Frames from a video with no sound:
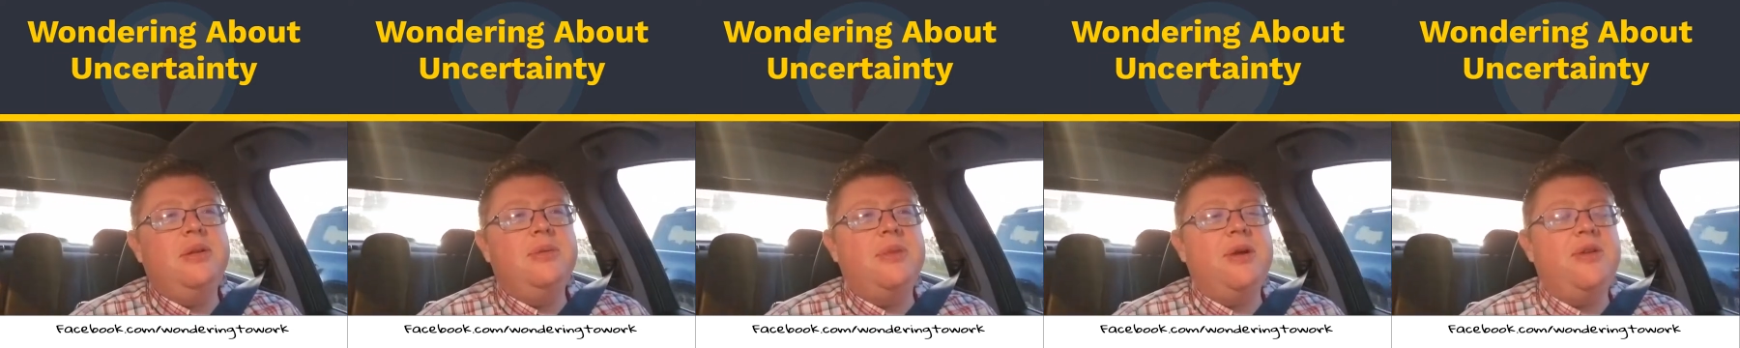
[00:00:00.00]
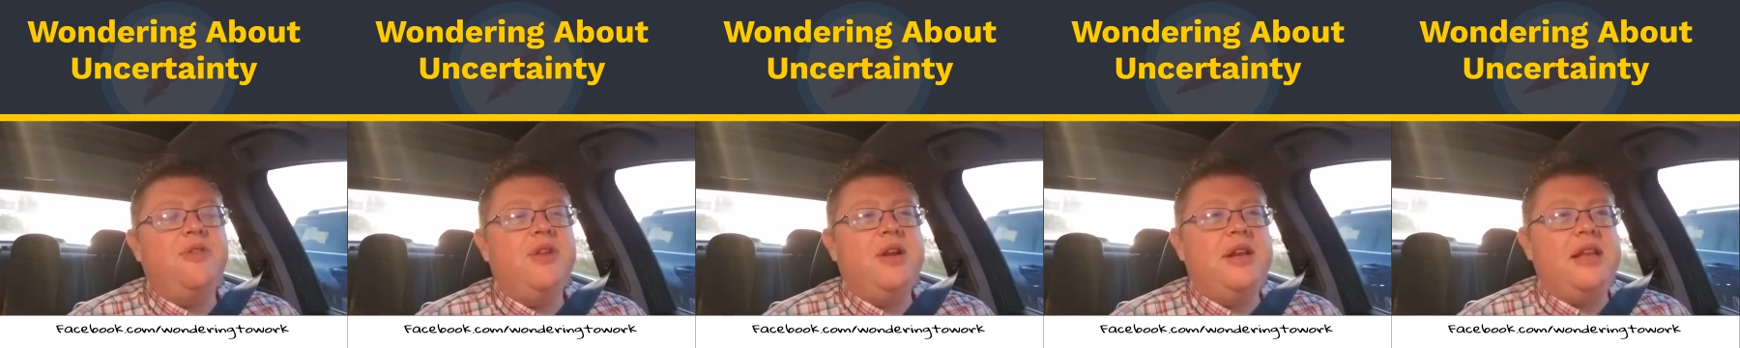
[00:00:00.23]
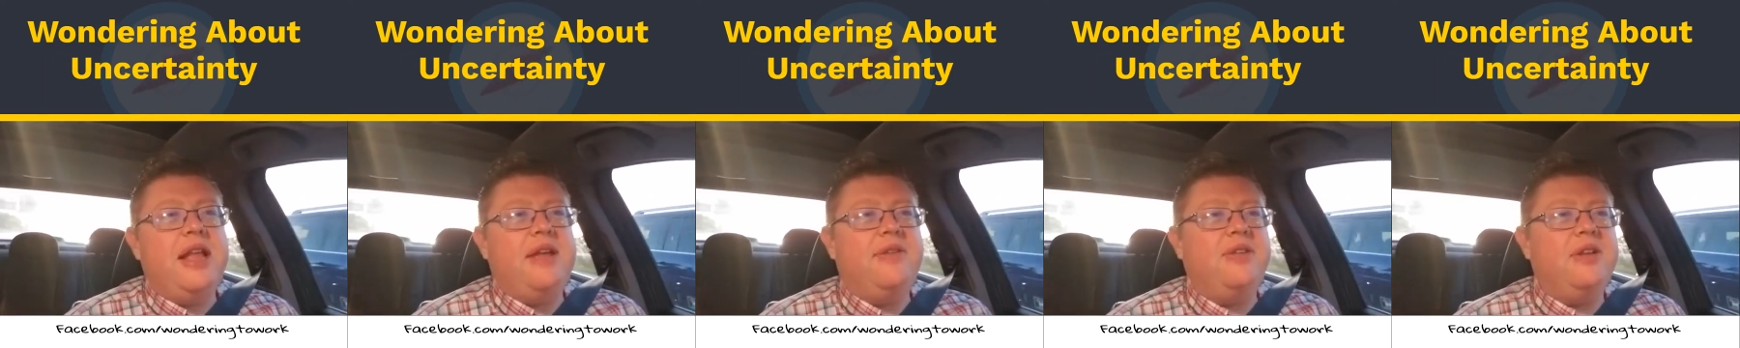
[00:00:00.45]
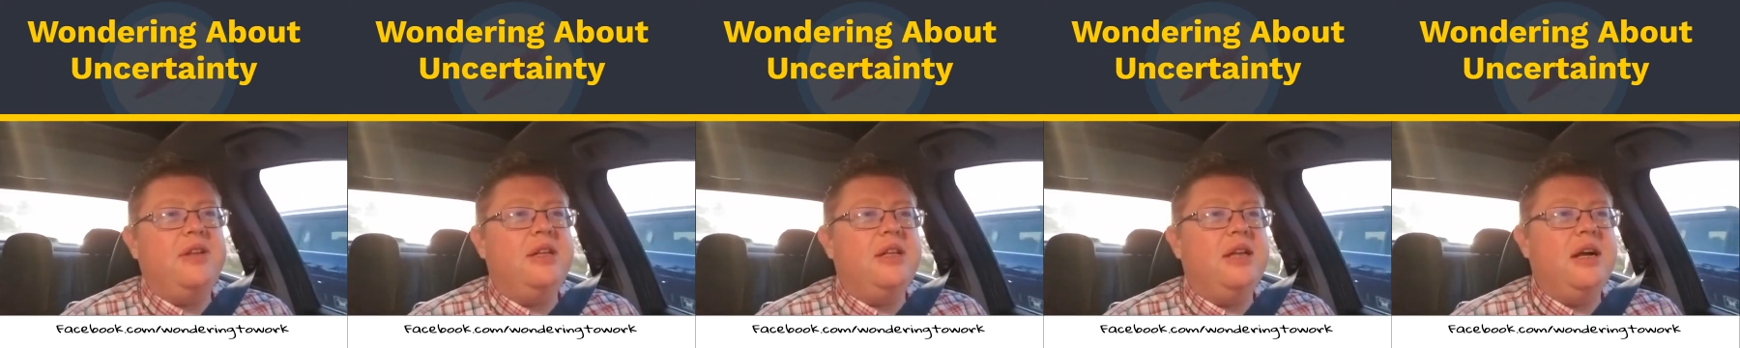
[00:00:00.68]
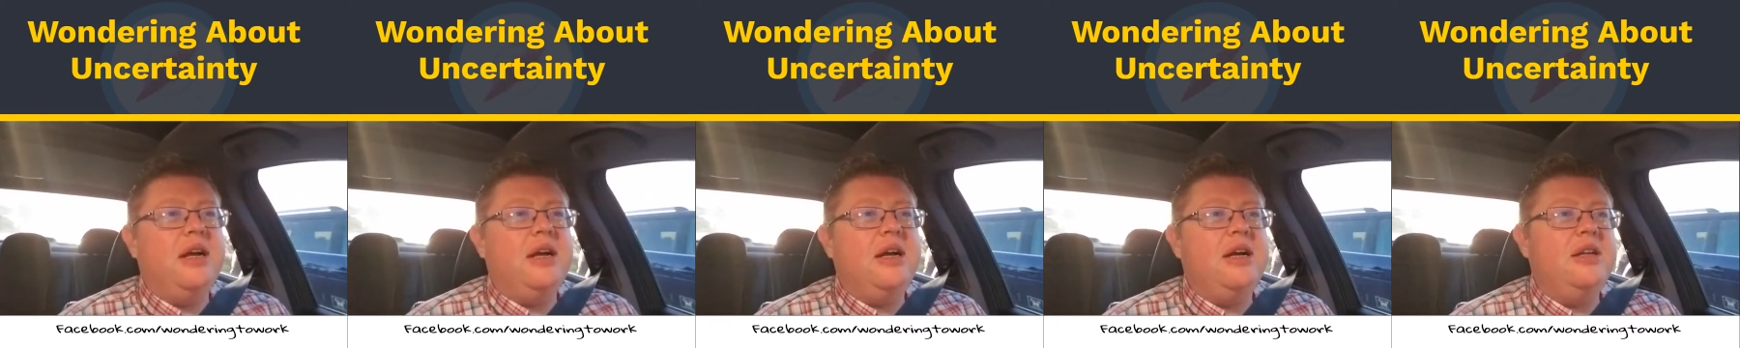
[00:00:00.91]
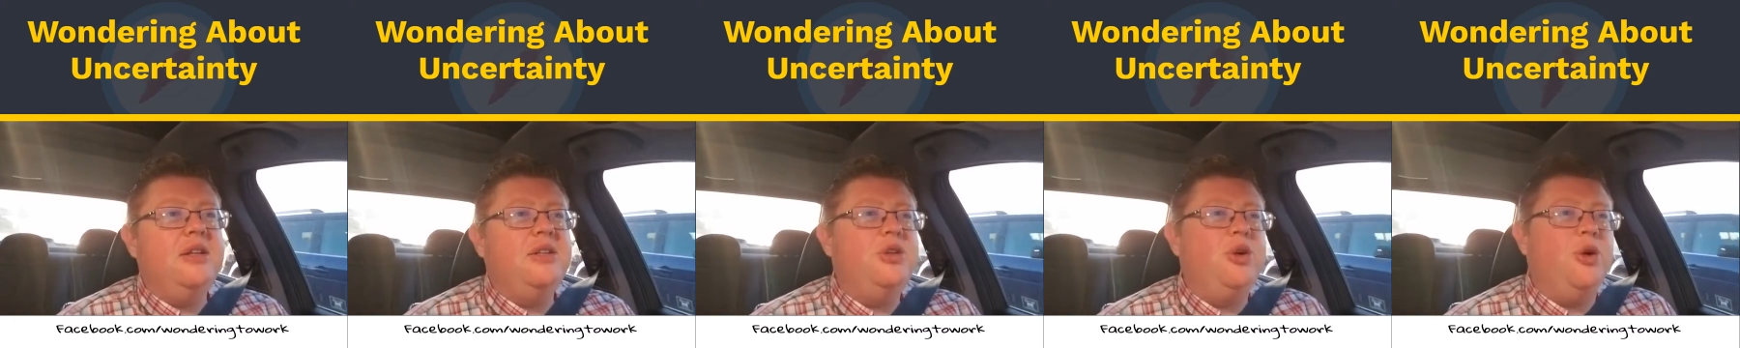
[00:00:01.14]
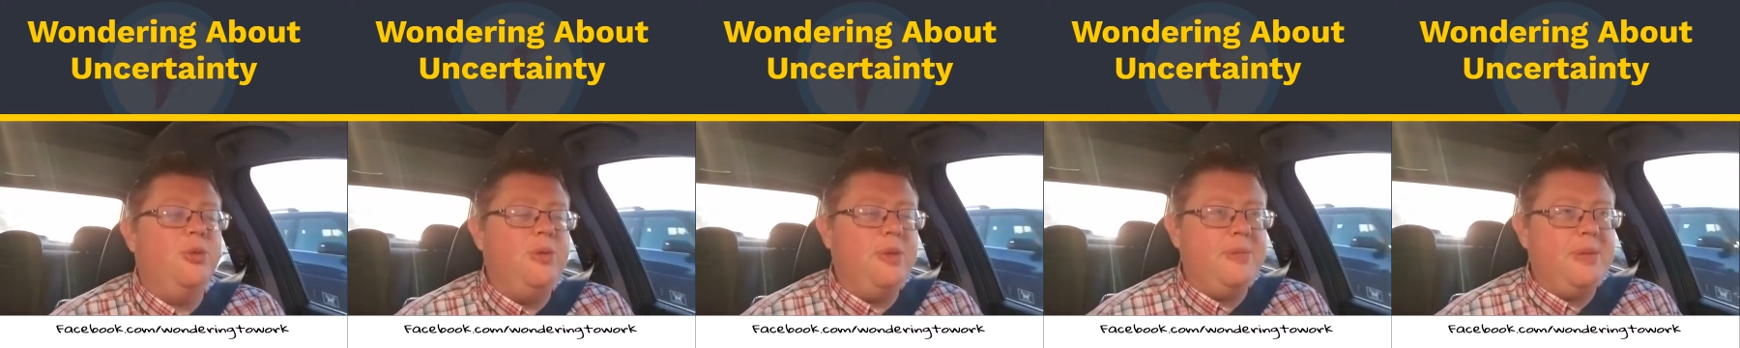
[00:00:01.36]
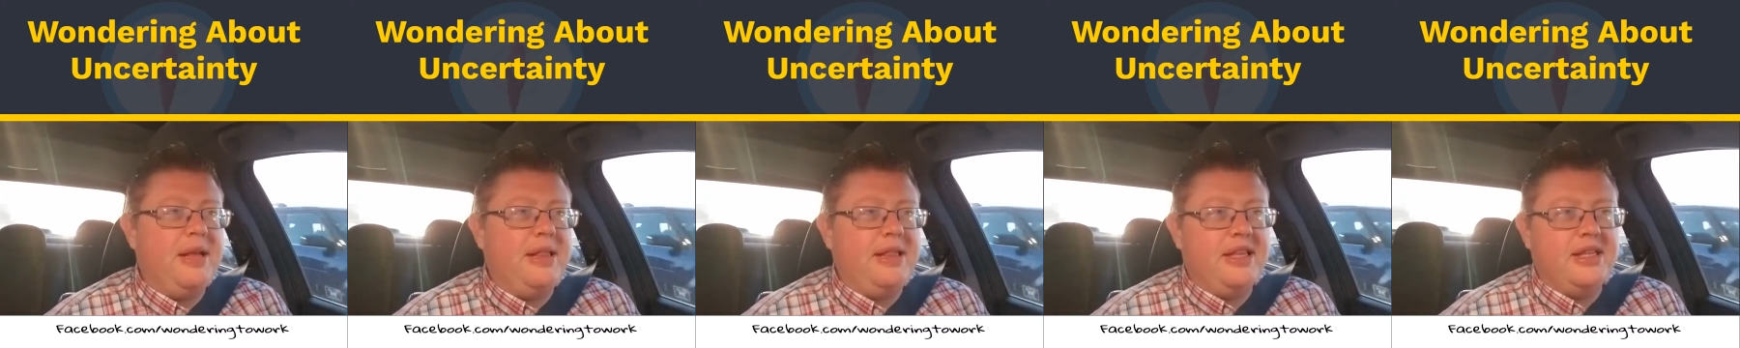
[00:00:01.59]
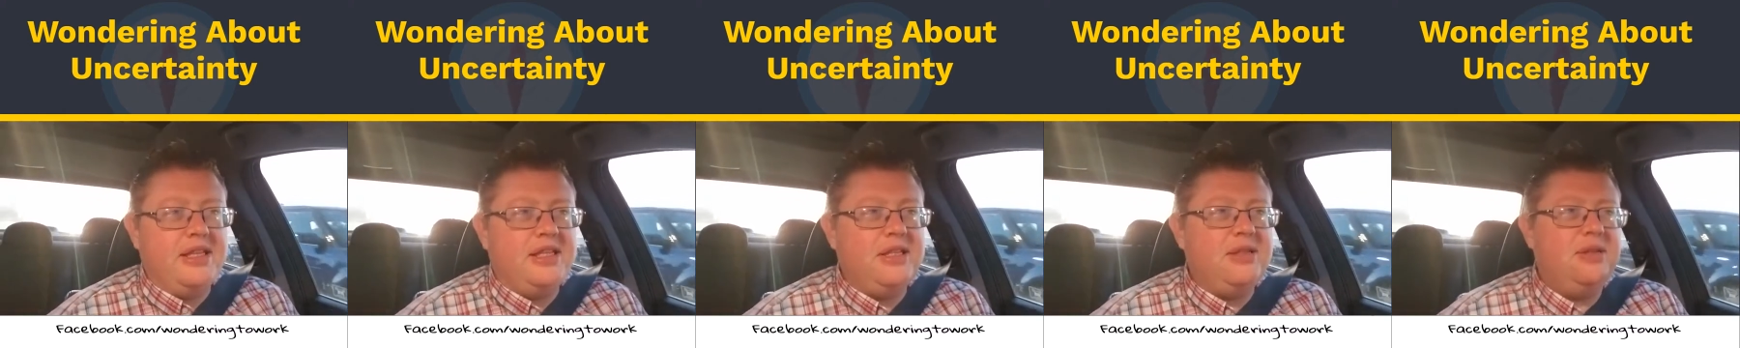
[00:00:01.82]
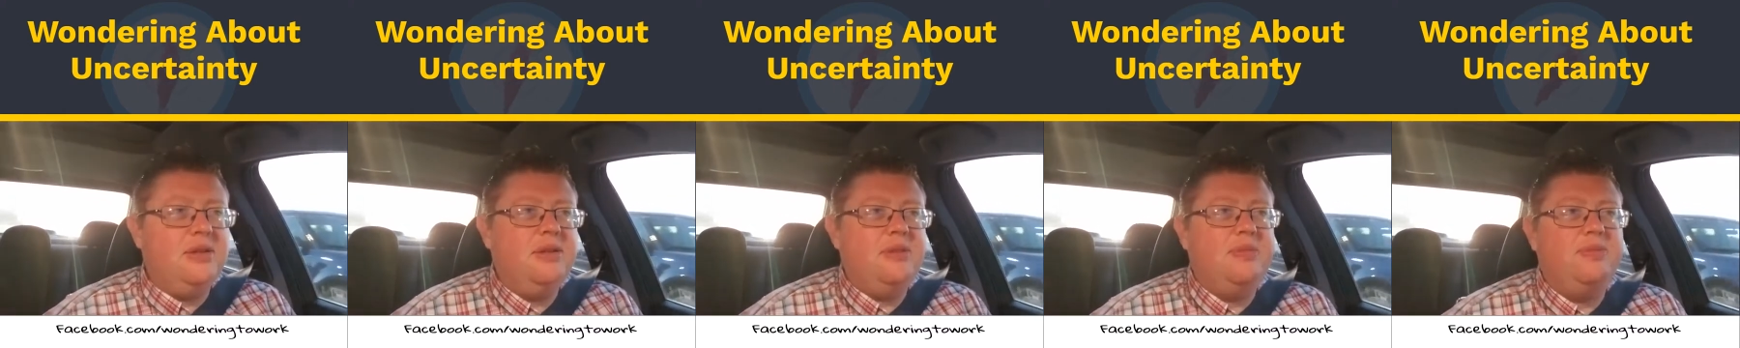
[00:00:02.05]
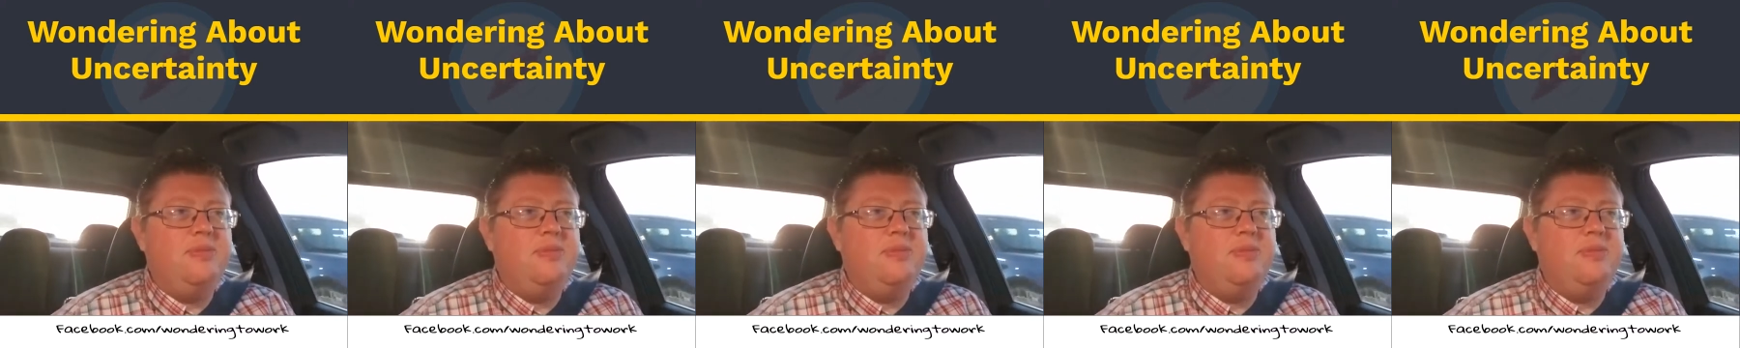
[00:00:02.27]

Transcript: My friend David told me about this